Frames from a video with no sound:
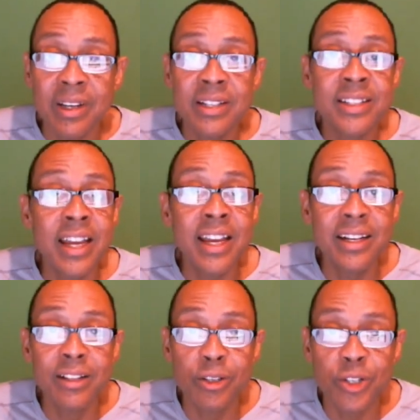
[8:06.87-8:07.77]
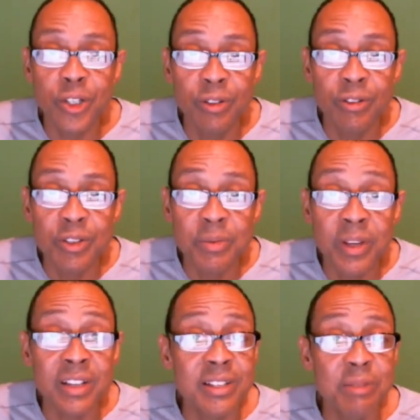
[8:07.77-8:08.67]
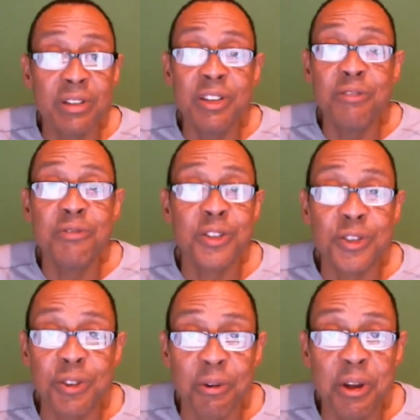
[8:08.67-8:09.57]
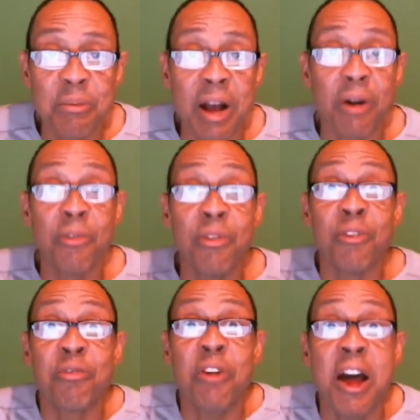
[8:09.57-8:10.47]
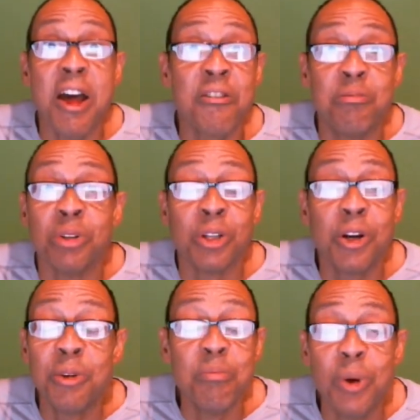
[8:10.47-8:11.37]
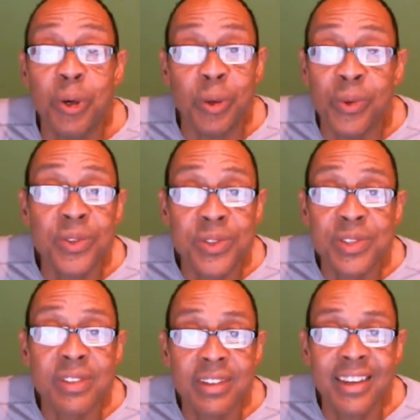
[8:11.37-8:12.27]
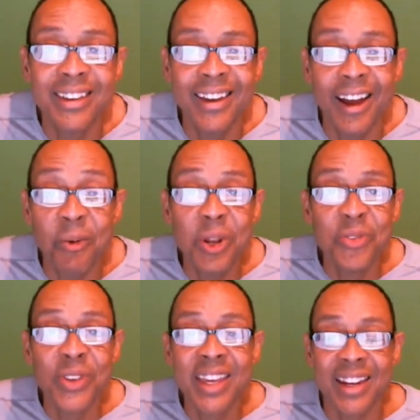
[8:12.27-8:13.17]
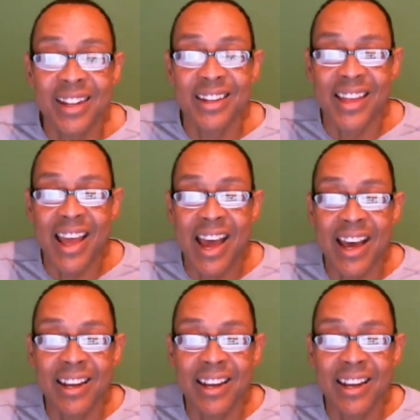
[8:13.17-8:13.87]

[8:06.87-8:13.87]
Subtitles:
shaking in their shoes because they believed this story about the 5 blood moons. I won't even get into that.